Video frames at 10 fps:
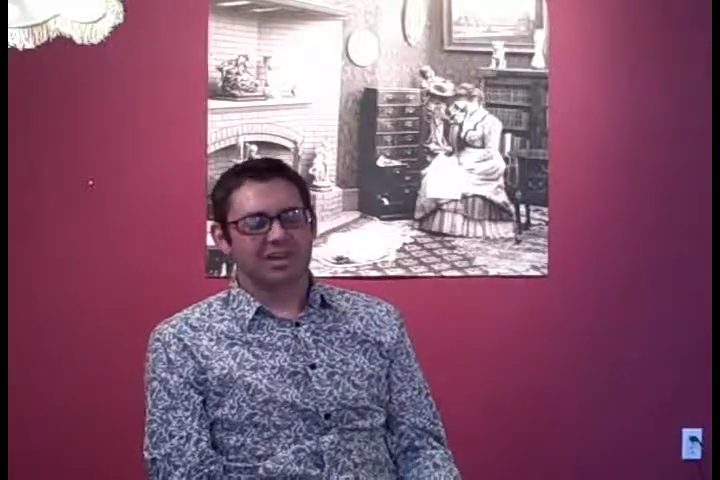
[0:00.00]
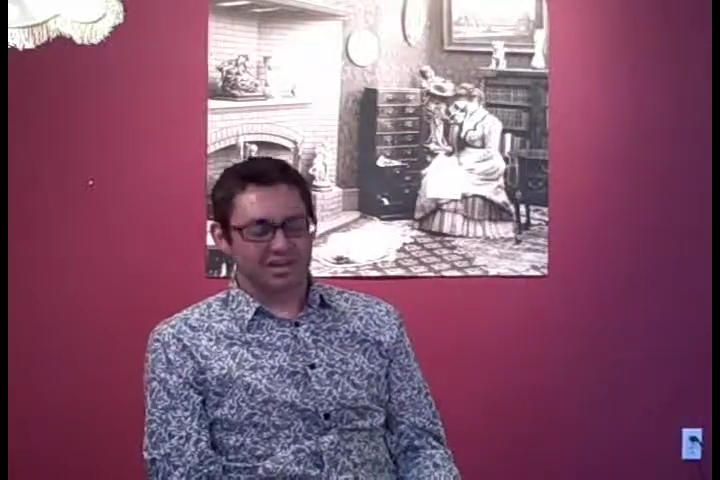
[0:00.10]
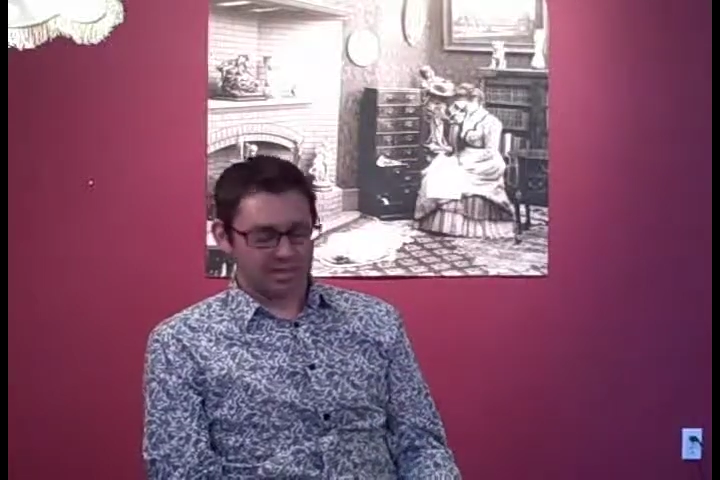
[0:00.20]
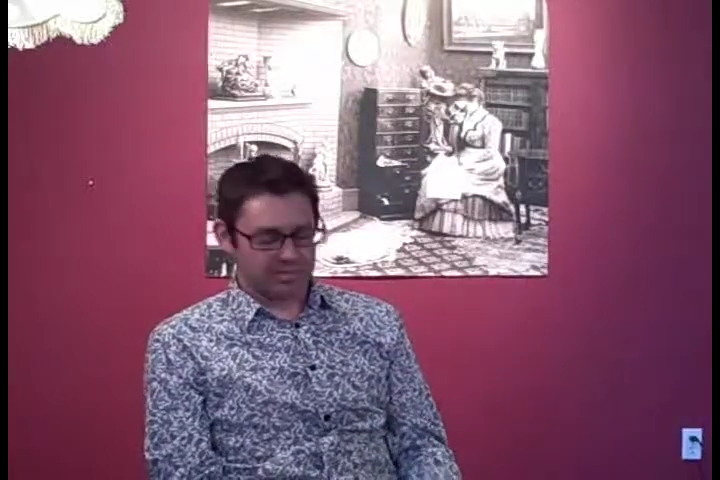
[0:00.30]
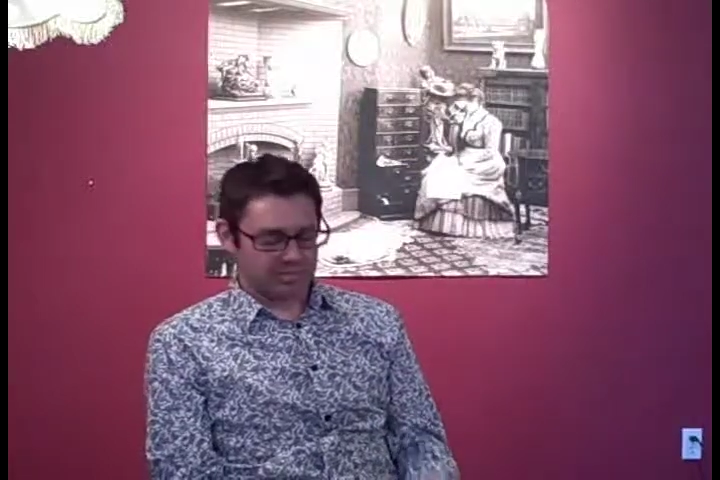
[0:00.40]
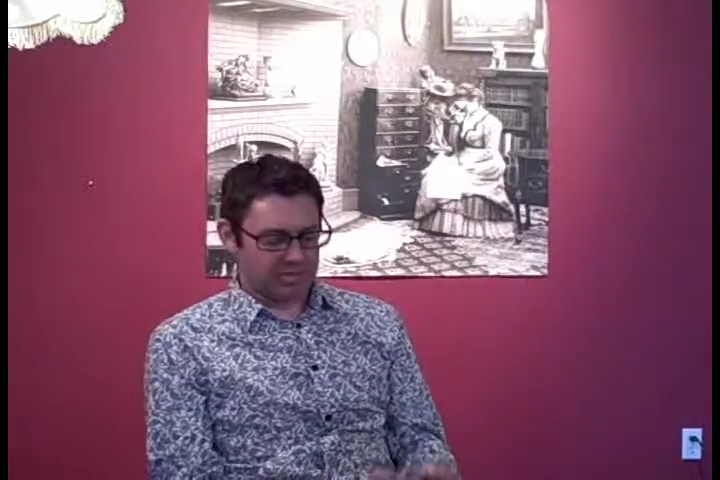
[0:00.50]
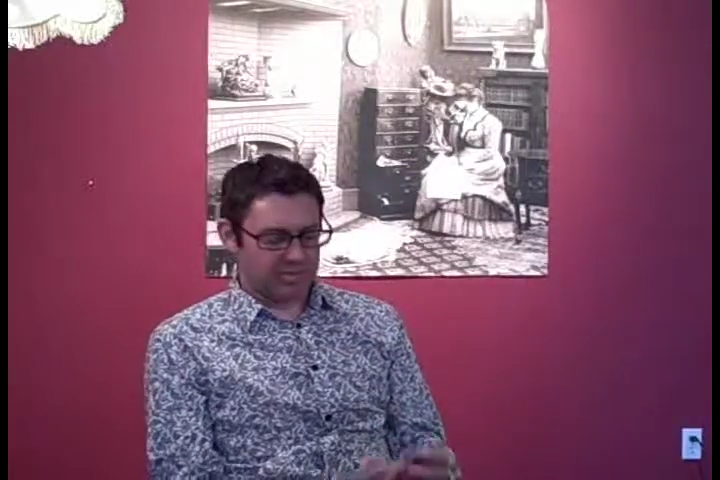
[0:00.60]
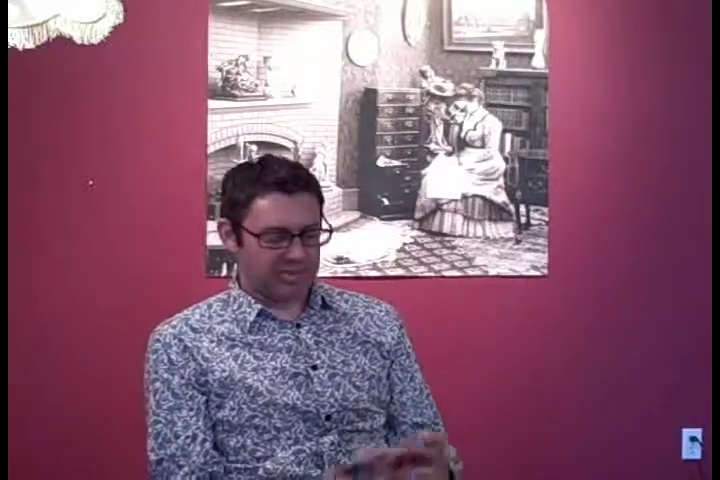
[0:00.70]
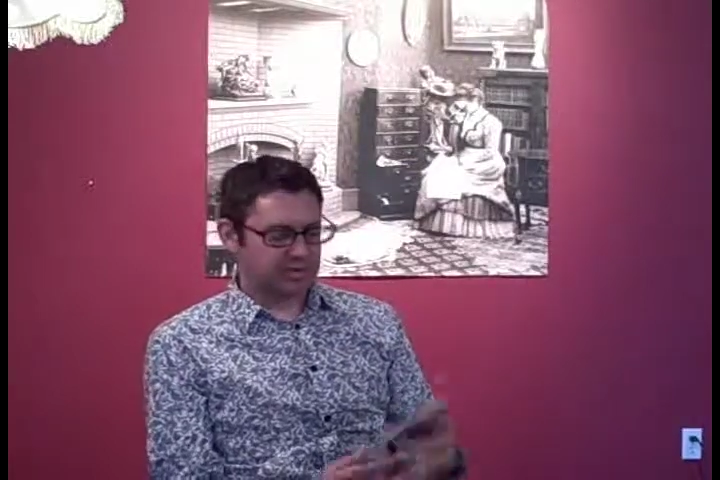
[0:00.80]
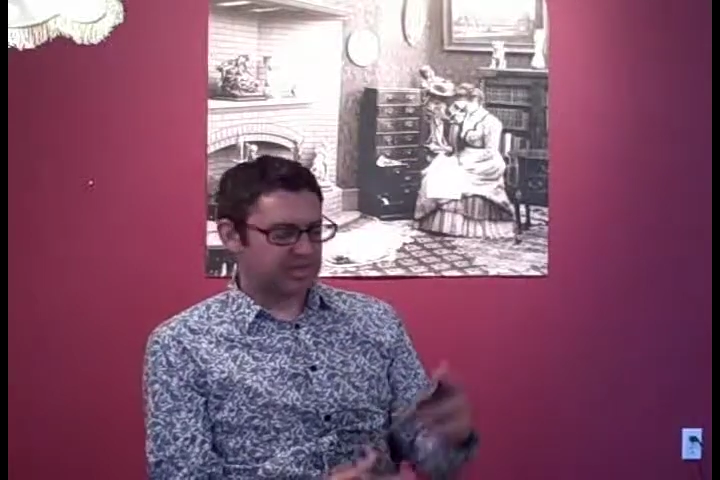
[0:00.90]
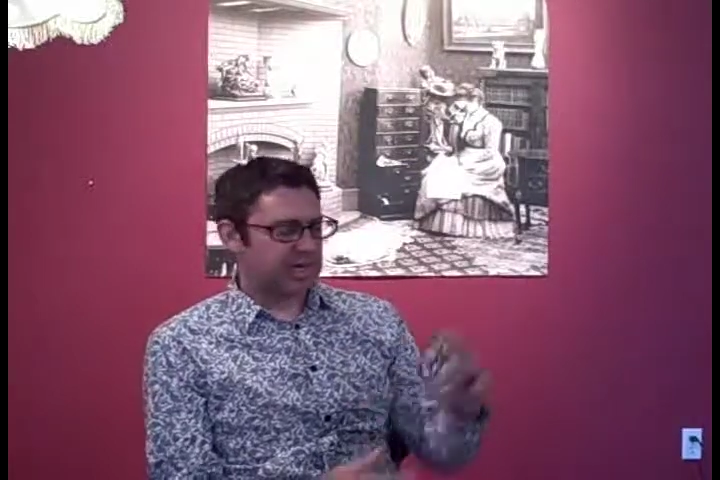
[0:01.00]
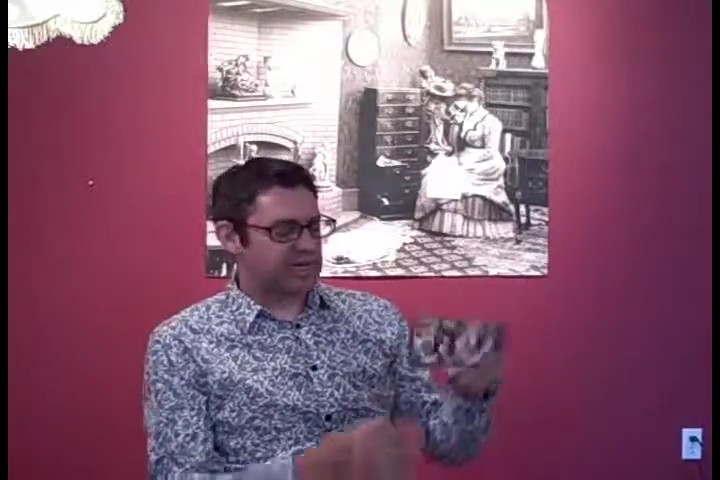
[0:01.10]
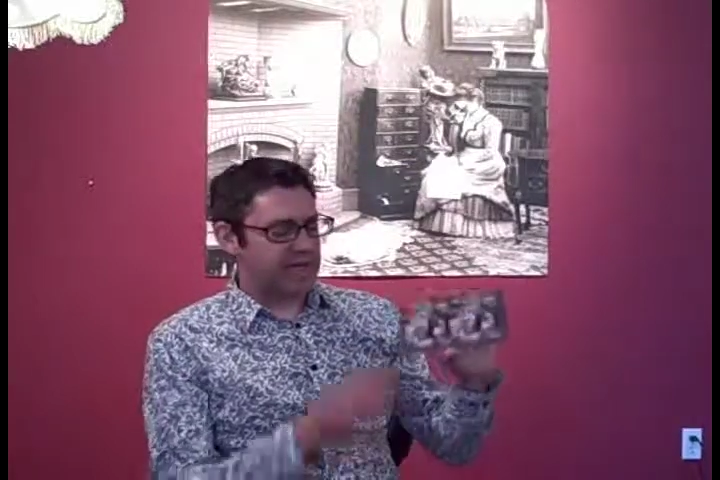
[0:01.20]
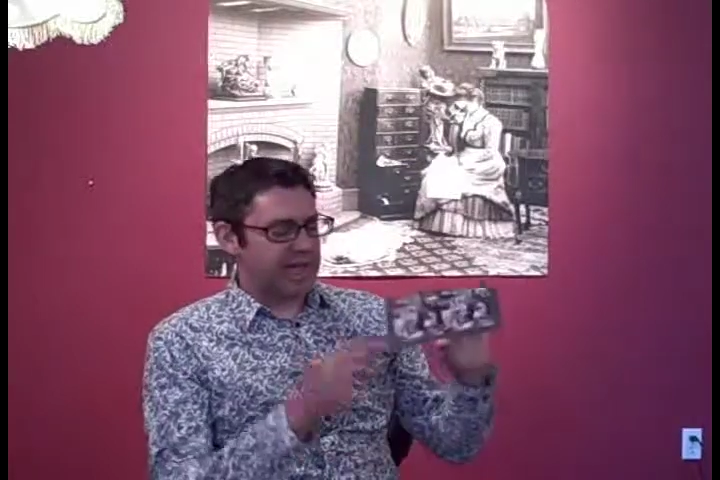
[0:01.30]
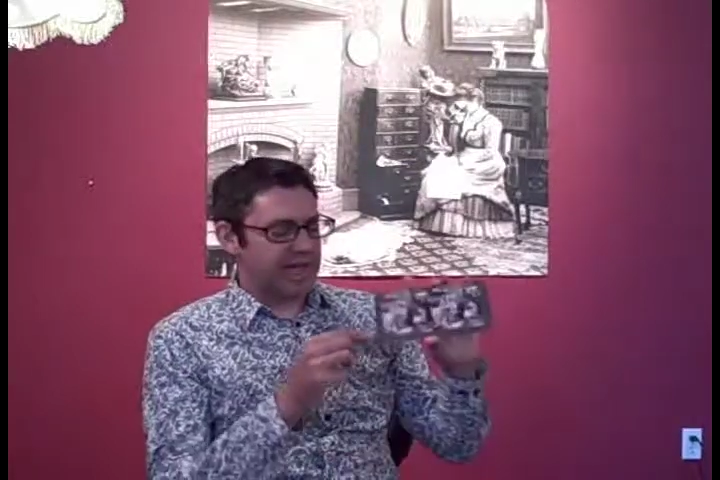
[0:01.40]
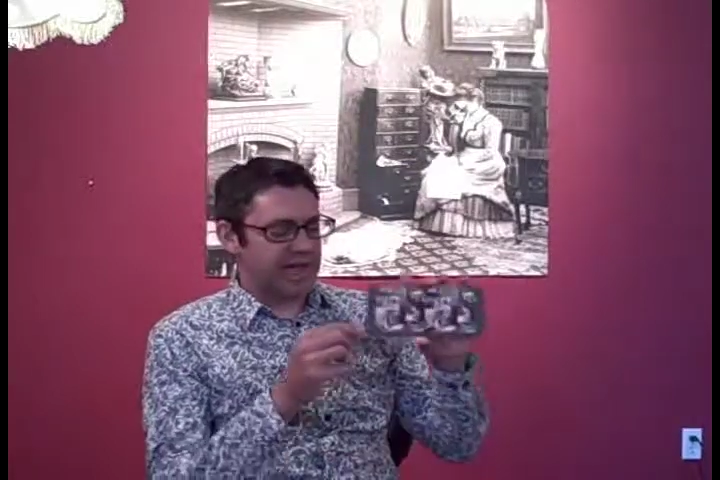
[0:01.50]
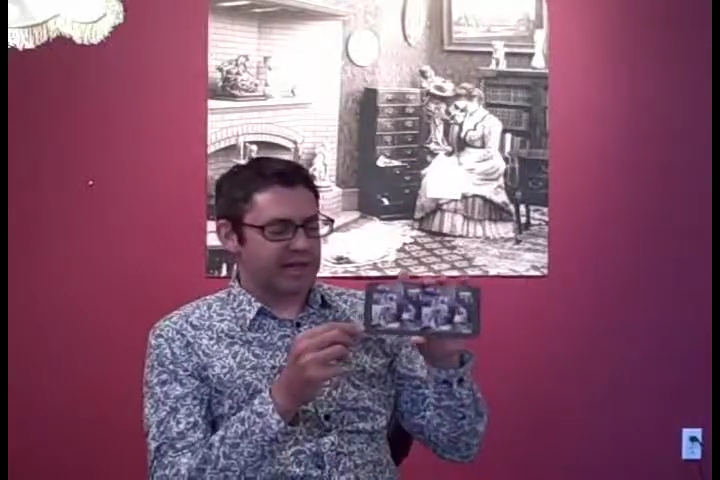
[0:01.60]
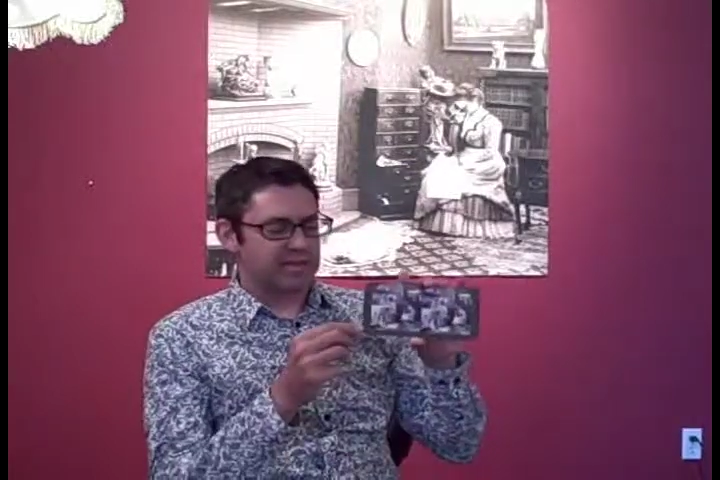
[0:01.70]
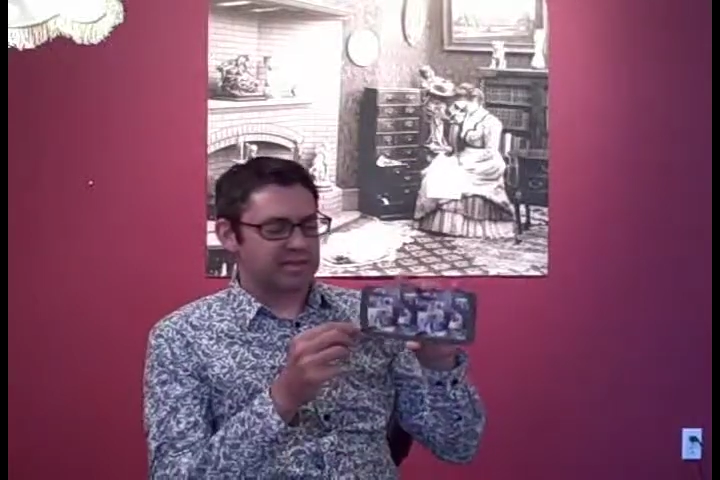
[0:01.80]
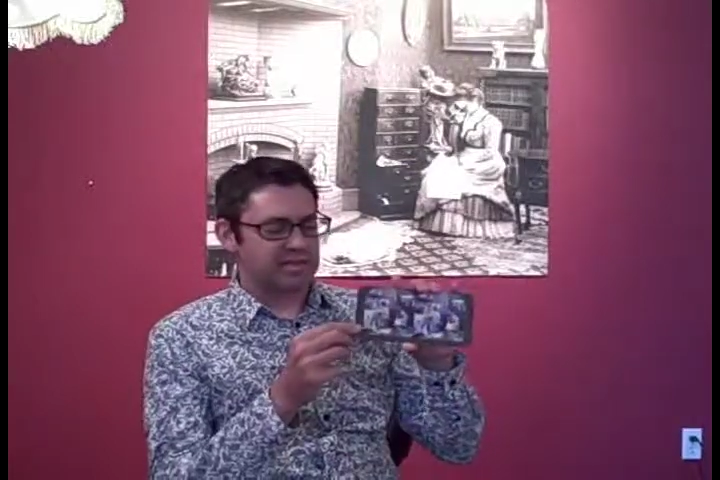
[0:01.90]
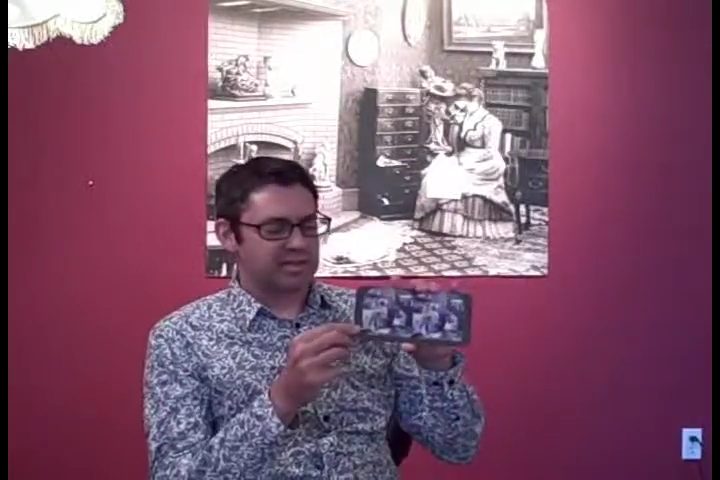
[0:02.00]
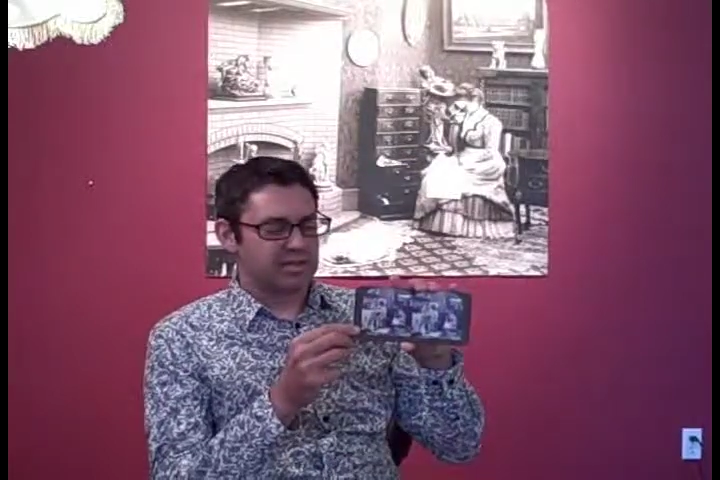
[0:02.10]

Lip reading: I took that and I added